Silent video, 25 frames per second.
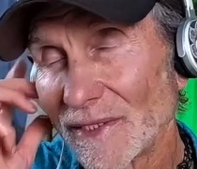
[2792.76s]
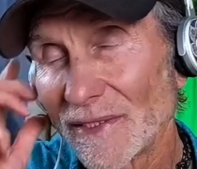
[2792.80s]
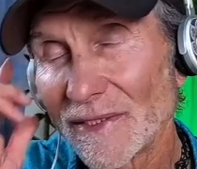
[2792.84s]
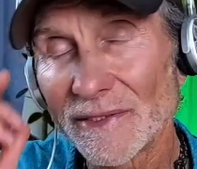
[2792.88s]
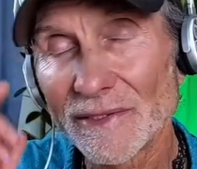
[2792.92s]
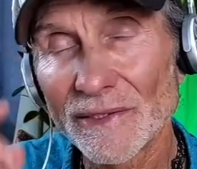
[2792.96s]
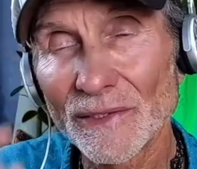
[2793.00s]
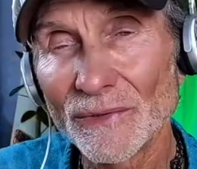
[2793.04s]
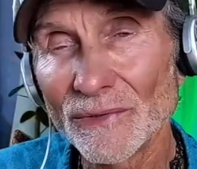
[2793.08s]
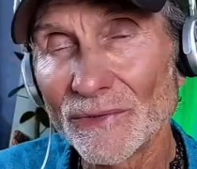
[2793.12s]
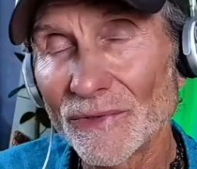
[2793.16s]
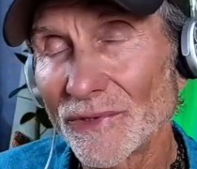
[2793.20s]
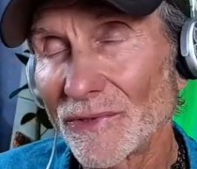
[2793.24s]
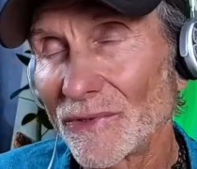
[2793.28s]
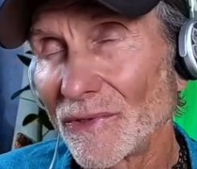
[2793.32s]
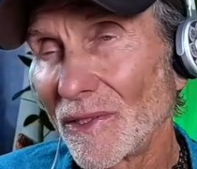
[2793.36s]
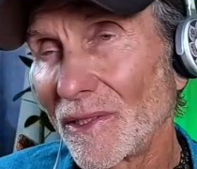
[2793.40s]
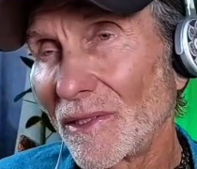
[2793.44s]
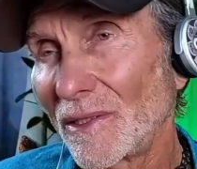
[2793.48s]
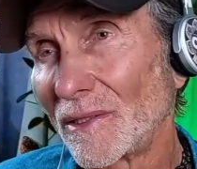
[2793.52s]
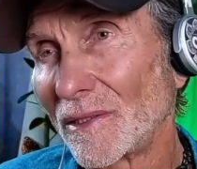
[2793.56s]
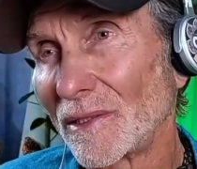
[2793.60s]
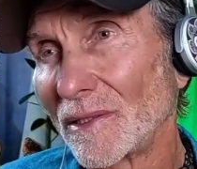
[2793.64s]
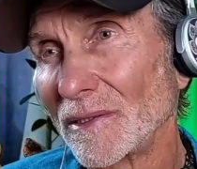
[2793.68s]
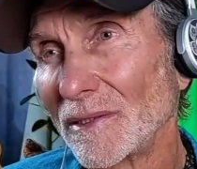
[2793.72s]
It's so
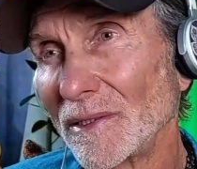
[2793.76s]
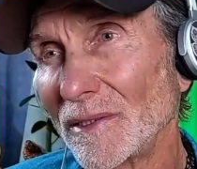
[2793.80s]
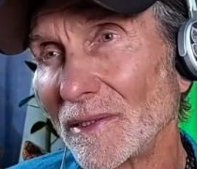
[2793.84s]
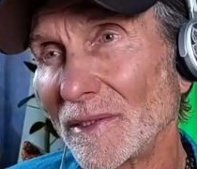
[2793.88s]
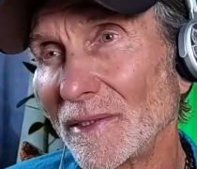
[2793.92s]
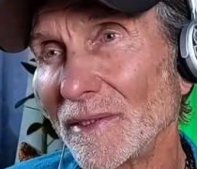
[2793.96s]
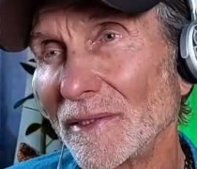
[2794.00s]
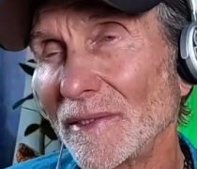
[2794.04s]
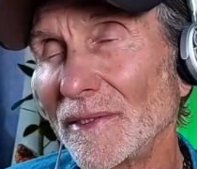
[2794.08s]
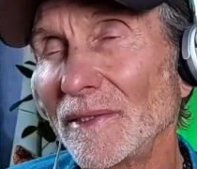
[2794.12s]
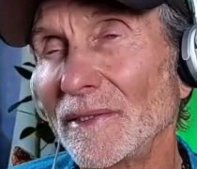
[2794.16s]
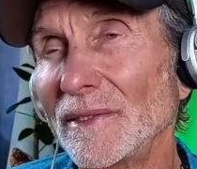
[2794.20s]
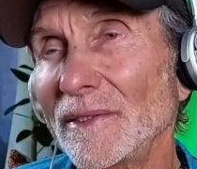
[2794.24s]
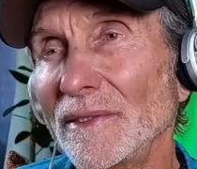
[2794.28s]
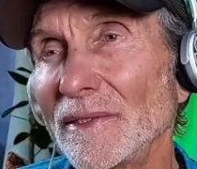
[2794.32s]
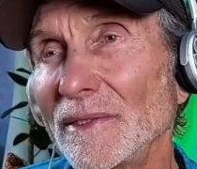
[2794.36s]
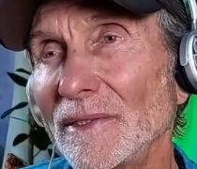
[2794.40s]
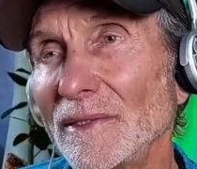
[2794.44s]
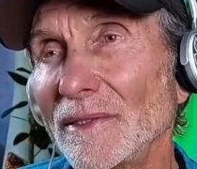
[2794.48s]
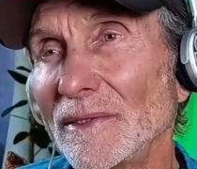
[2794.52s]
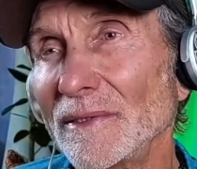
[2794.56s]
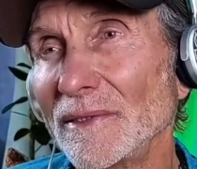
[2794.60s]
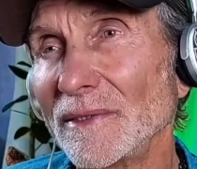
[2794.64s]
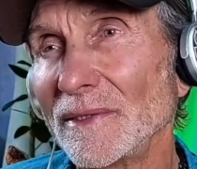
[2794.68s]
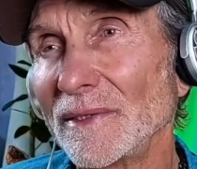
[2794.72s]
strong.
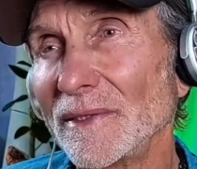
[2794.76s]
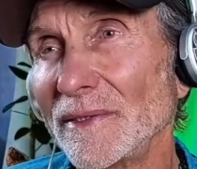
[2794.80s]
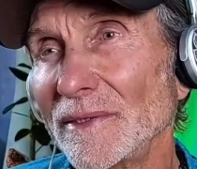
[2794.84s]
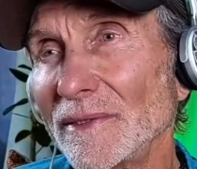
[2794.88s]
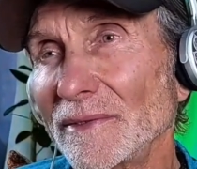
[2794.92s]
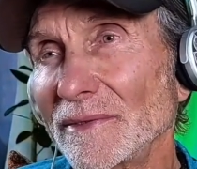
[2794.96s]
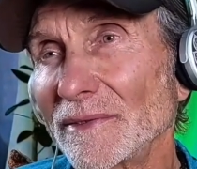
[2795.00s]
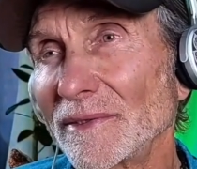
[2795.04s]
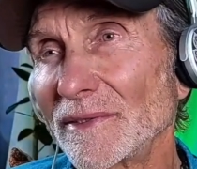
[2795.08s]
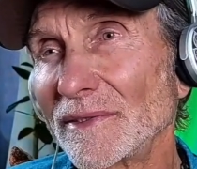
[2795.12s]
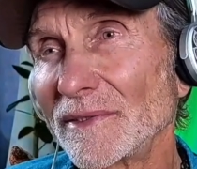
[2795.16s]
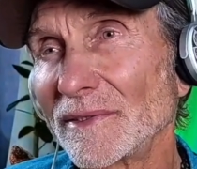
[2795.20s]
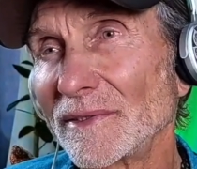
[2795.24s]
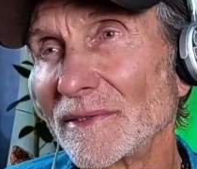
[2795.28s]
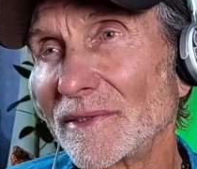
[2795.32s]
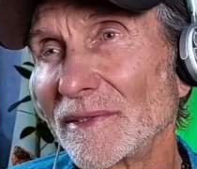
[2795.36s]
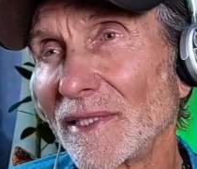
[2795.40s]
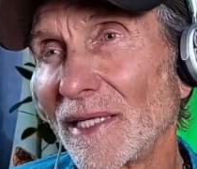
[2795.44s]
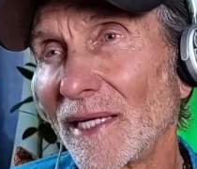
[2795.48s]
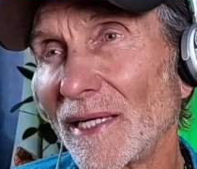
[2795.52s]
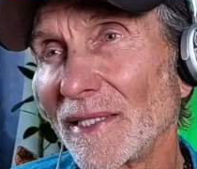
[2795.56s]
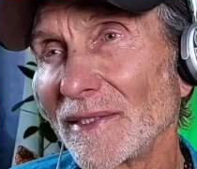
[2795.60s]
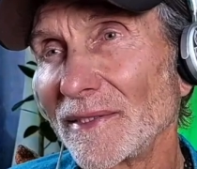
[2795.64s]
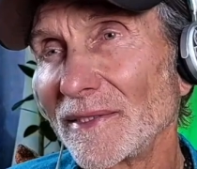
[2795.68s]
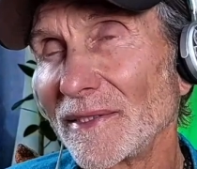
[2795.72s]

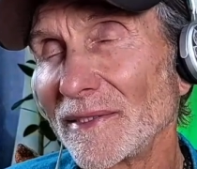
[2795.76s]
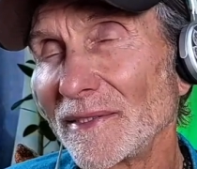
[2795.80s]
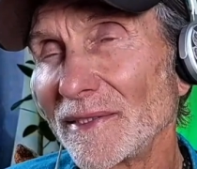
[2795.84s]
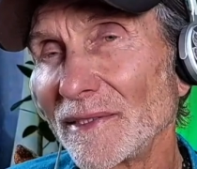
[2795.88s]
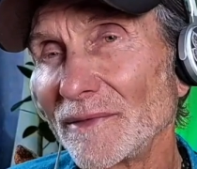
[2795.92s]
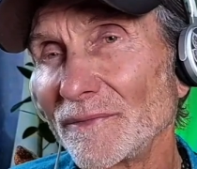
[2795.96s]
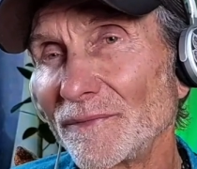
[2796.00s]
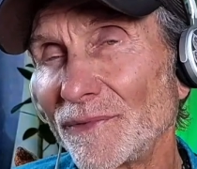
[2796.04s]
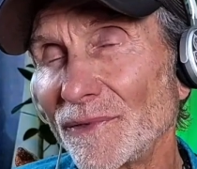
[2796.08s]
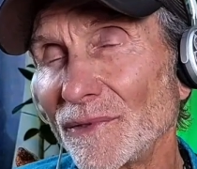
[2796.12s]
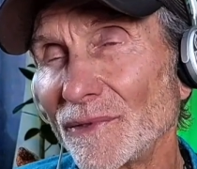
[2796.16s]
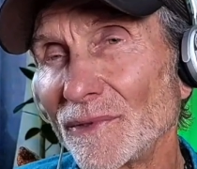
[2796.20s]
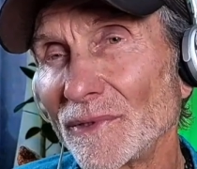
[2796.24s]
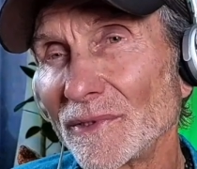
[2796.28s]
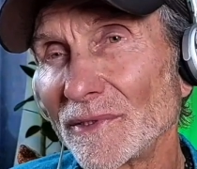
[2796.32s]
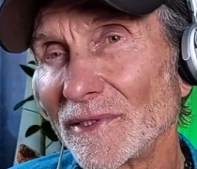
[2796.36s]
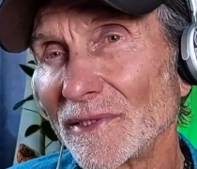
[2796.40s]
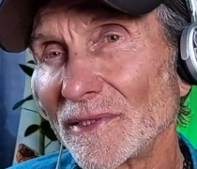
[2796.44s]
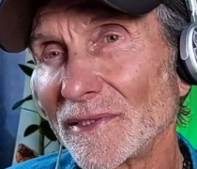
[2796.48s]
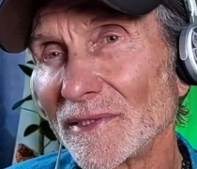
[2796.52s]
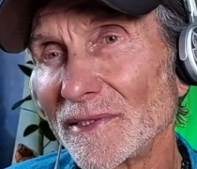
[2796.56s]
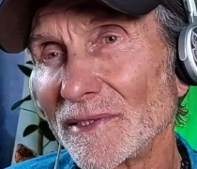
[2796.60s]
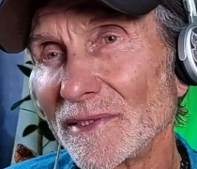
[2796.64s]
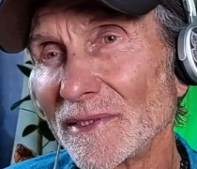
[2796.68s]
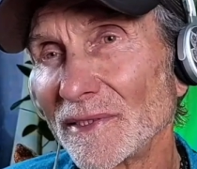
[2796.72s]
Society's influence
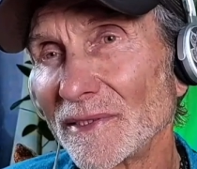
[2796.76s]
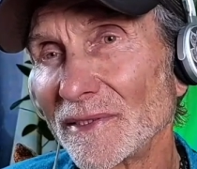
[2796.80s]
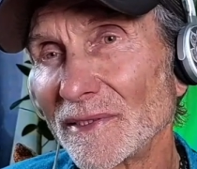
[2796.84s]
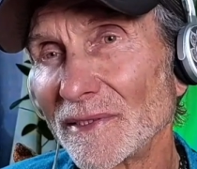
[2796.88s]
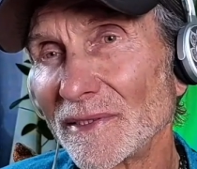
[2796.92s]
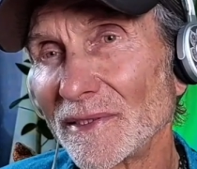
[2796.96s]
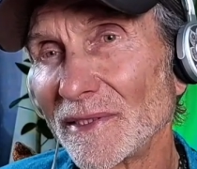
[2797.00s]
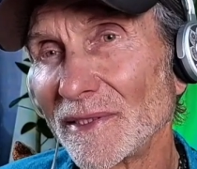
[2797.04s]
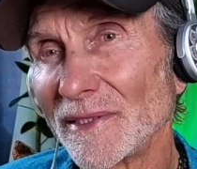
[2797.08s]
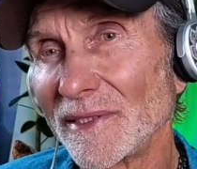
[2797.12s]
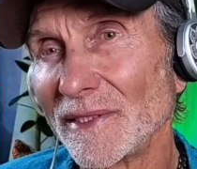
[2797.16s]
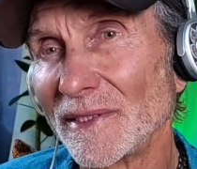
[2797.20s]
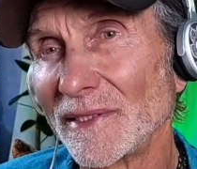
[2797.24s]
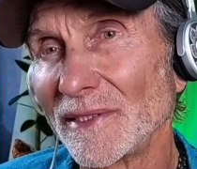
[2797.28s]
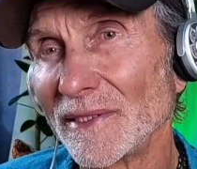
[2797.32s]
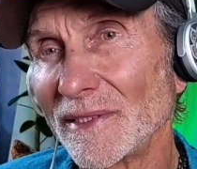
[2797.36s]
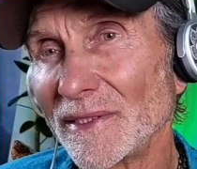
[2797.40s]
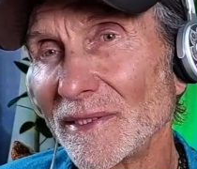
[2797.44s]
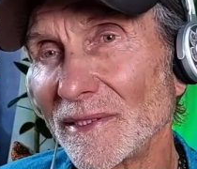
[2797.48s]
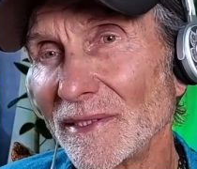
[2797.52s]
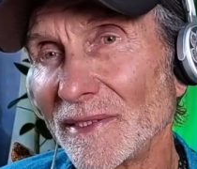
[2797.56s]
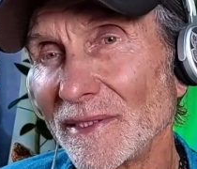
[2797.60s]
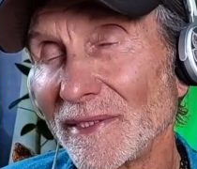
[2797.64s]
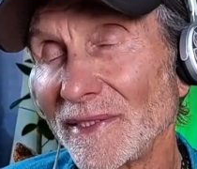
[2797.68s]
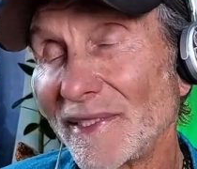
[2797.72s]
is just
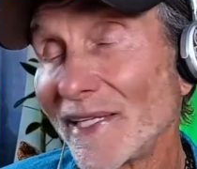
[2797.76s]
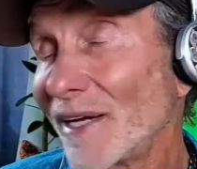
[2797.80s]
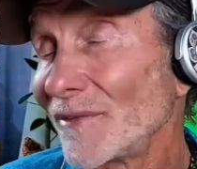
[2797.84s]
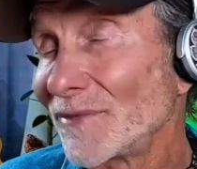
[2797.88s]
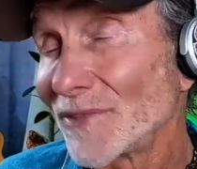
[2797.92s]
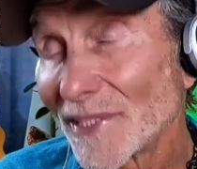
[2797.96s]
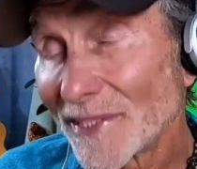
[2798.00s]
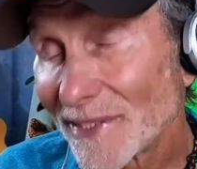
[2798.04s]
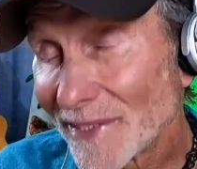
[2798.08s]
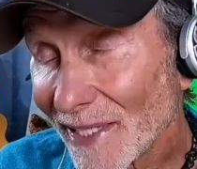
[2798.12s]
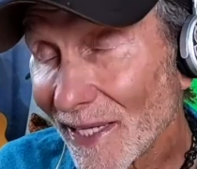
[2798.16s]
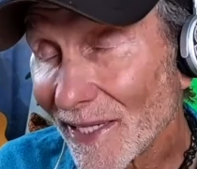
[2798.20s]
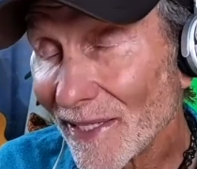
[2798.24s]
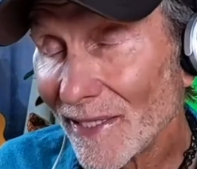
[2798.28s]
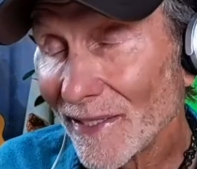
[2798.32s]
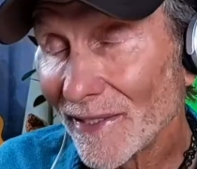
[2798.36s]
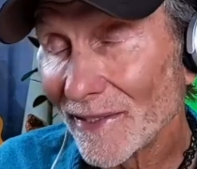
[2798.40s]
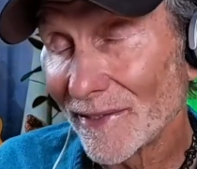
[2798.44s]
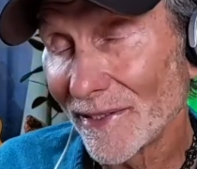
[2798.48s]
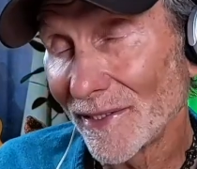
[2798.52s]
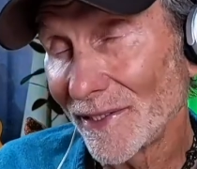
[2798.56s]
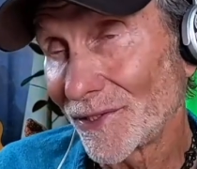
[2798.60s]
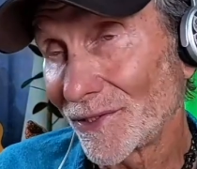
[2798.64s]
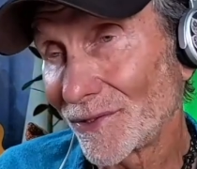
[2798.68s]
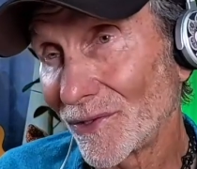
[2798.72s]

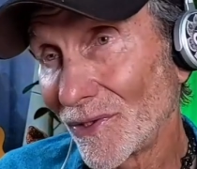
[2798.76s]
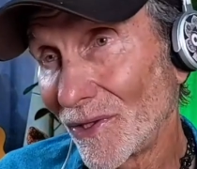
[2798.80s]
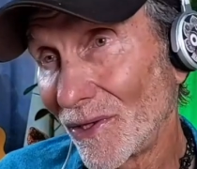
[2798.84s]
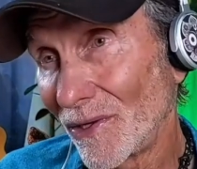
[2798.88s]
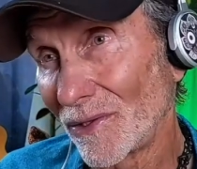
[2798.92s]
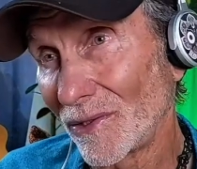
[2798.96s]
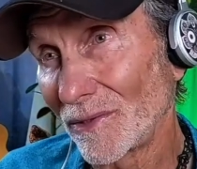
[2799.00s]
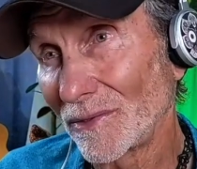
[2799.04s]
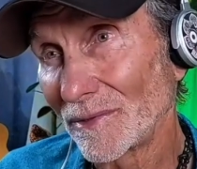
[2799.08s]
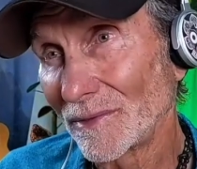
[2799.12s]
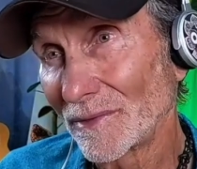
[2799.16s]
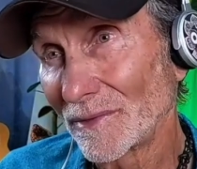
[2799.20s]
devastatingly strong.